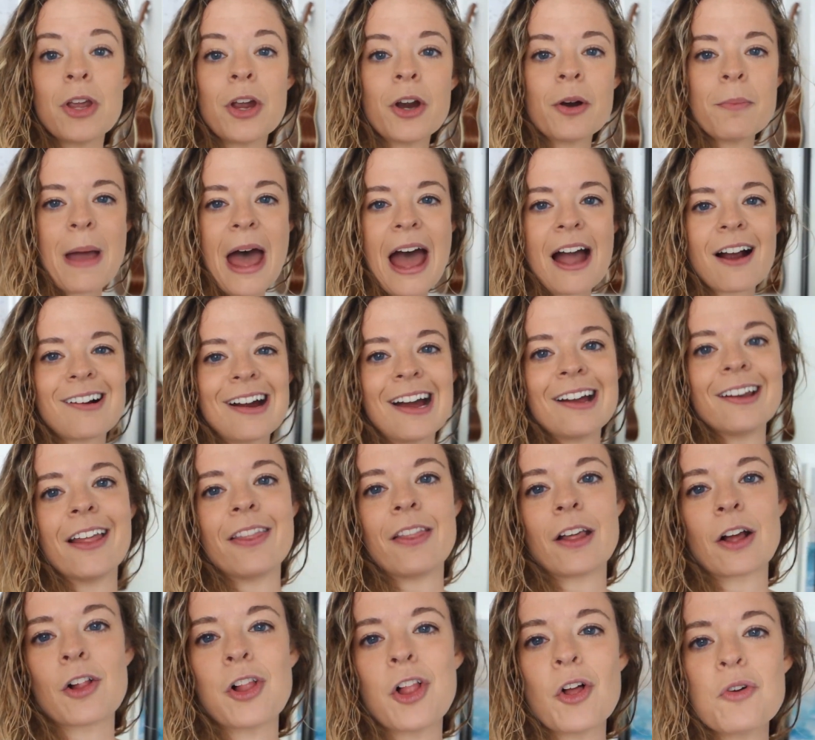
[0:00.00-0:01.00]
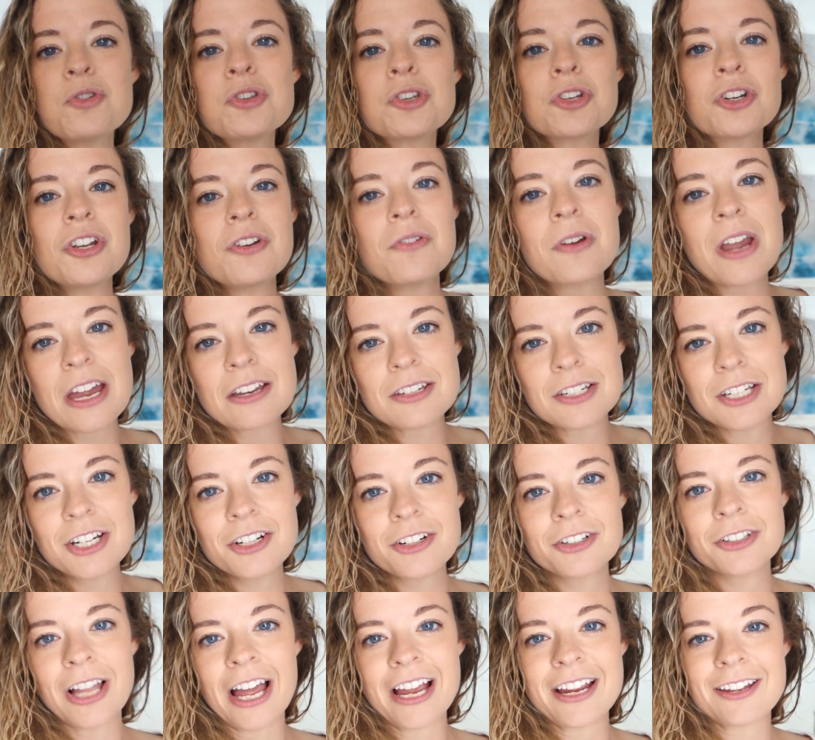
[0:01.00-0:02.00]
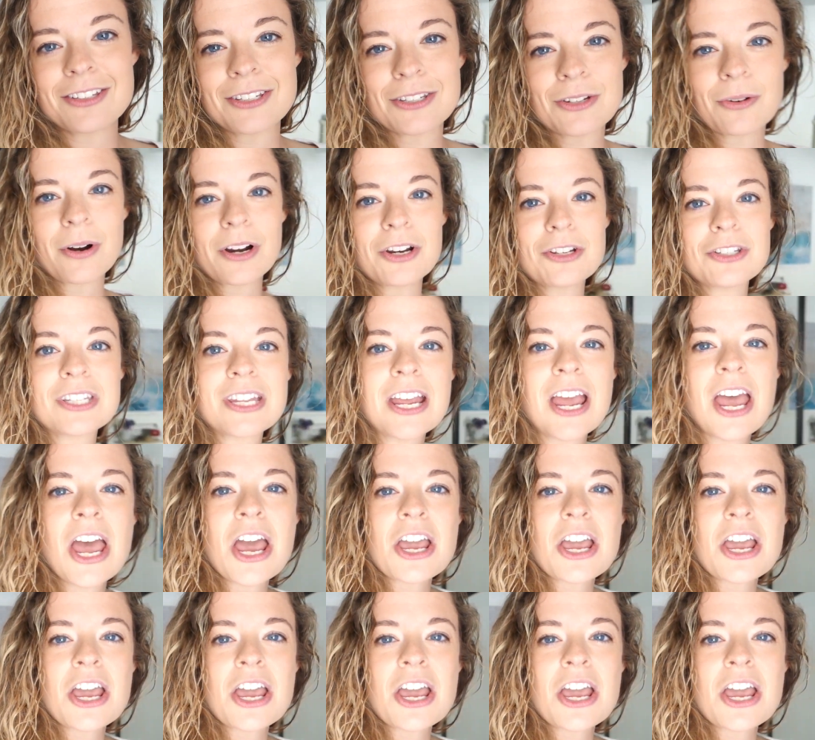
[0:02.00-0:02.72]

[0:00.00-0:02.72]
your background and the closer you get to your light source,